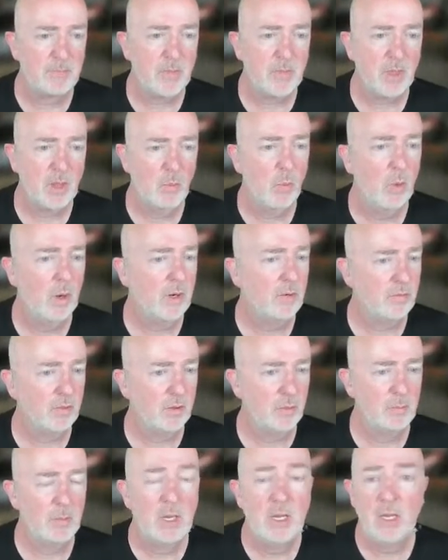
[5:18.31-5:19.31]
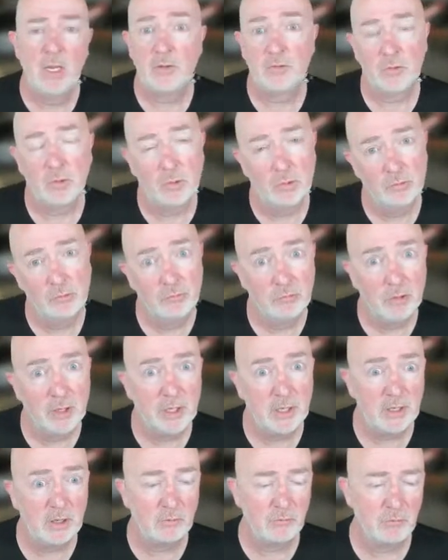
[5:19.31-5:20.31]
And one of them is
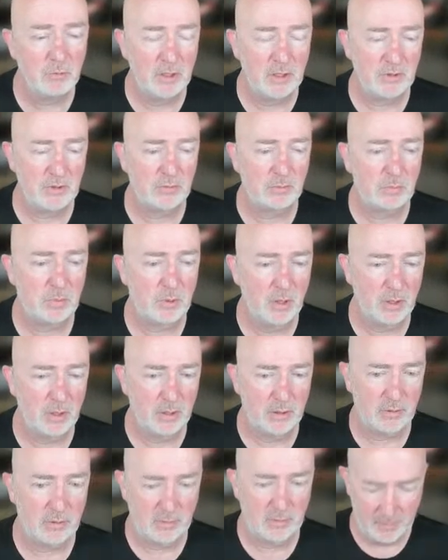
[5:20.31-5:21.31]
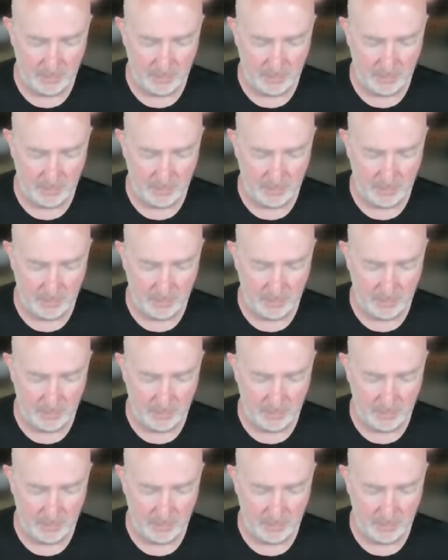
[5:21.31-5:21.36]
already a released product.